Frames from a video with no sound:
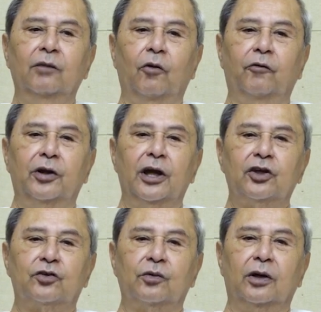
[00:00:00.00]

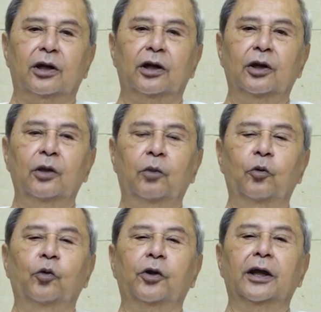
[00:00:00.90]
Bhubaneswar,
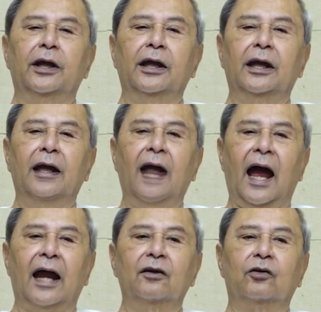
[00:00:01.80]
Puri,
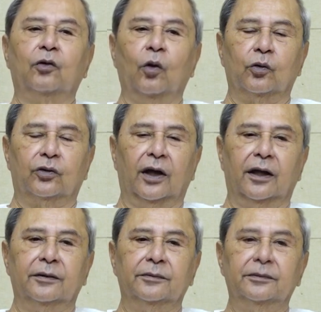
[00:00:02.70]
and
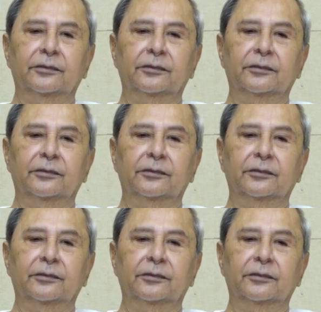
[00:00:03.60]
Khurda.